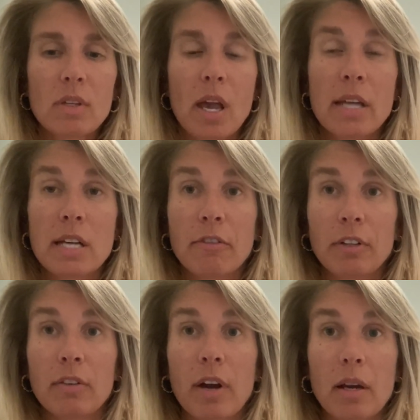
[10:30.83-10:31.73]
I
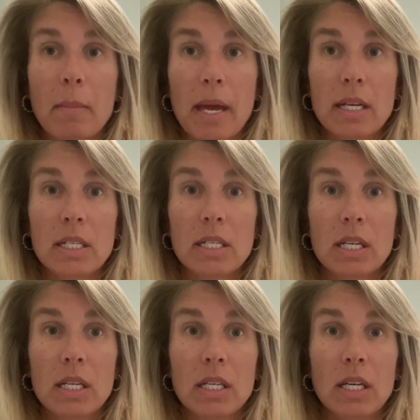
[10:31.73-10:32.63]
definitely recommend
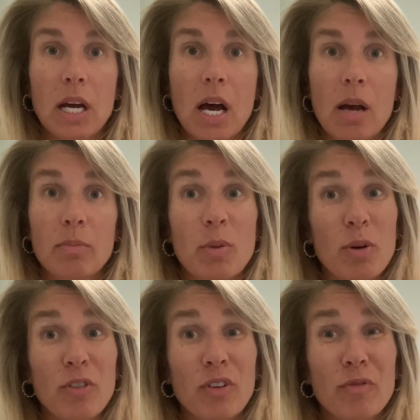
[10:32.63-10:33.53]
the
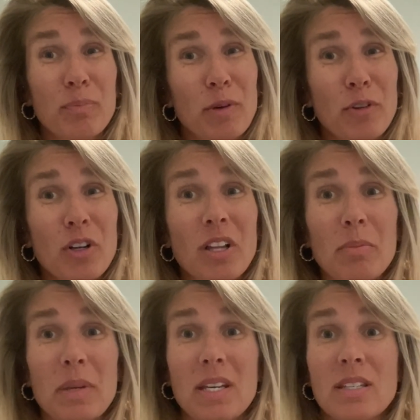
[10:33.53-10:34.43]
Preferred Club,
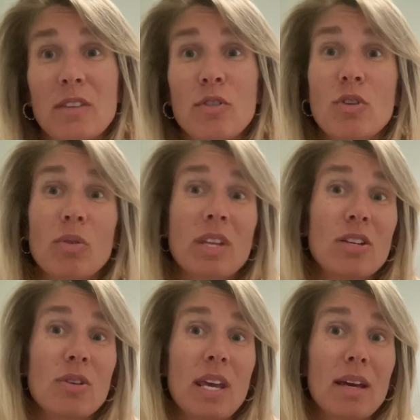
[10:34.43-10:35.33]
because if you don't, then
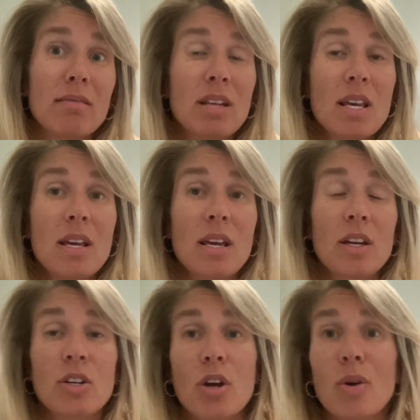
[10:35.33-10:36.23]
you can't
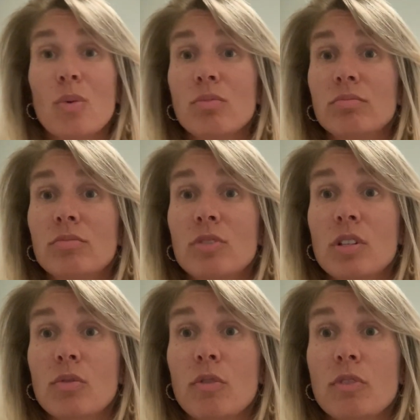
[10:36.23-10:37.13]
go to
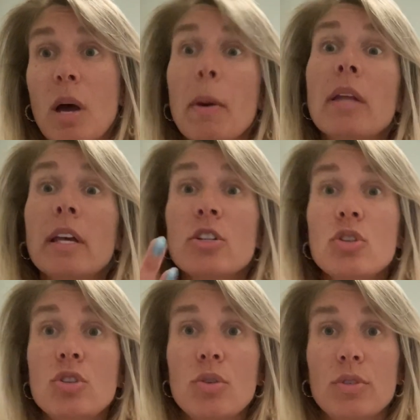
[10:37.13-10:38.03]
the rooftop unless
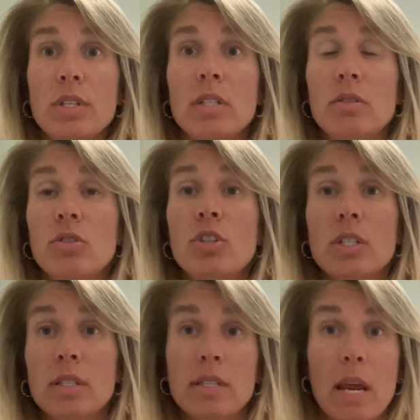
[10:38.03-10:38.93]
you choose to
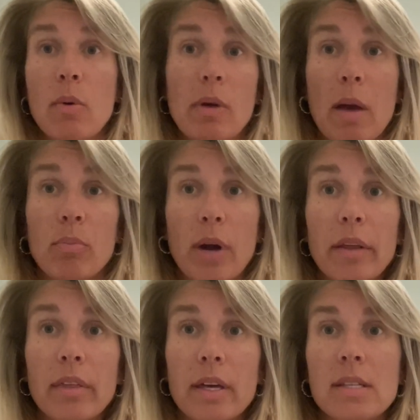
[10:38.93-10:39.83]
just stay at
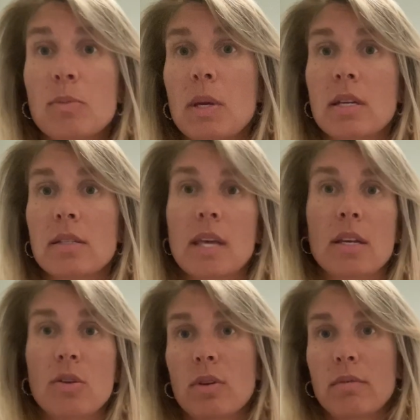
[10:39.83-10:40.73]
Breathless, because then
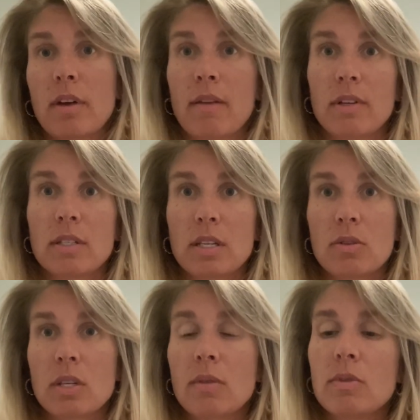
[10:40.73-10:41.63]
you can obviously
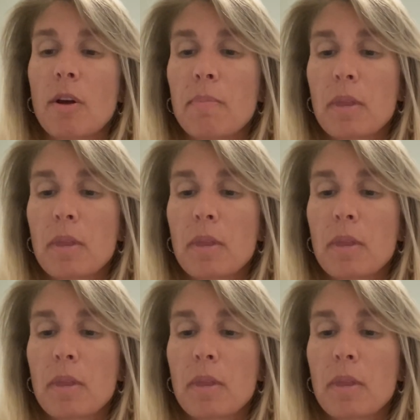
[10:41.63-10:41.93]
use it. So